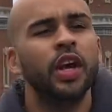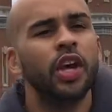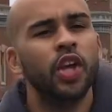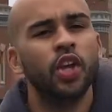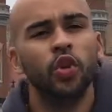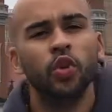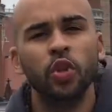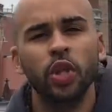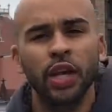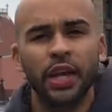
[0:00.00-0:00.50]

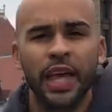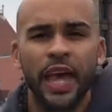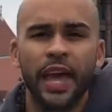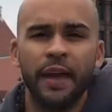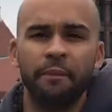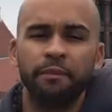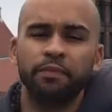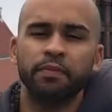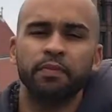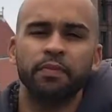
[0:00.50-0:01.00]
You look at
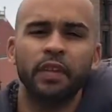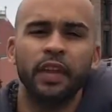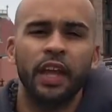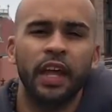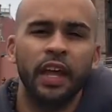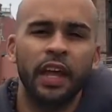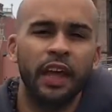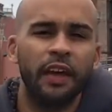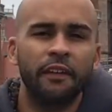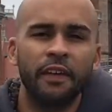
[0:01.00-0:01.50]

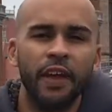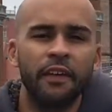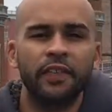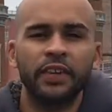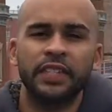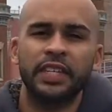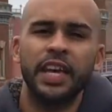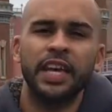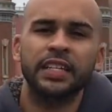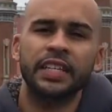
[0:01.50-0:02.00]
if it
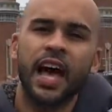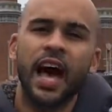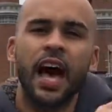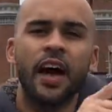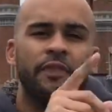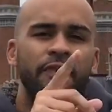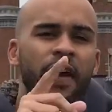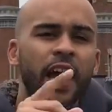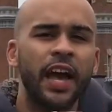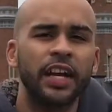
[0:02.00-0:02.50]
says high
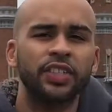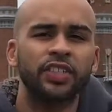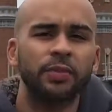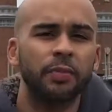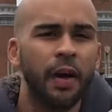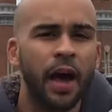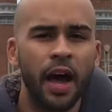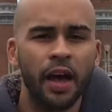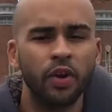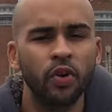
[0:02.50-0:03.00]
fashion
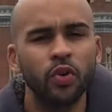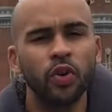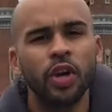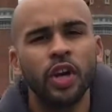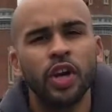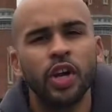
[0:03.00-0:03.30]
model,